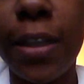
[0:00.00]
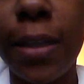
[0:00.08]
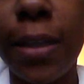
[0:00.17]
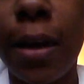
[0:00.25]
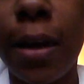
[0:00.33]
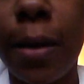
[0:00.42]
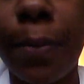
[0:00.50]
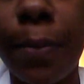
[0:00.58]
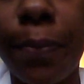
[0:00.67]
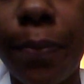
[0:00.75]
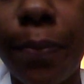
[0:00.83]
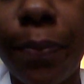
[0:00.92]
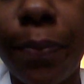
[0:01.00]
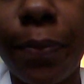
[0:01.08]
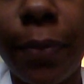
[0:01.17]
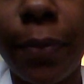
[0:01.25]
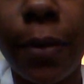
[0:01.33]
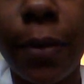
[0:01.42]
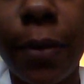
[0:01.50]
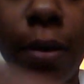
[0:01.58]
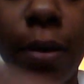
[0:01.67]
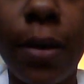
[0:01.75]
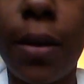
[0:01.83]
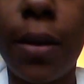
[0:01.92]
this up,
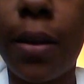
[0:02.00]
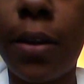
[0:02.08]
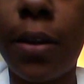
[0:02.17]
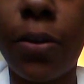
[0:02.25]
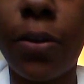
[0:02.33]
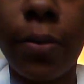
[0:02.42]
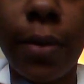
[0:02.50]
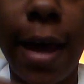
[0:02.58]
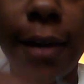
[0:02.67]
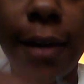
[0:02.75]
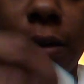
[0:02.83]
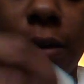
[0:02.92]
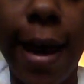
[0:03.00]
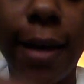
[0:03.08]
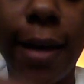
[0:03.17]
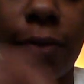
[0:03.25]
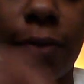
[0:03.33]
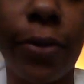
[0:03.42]
and then you has tags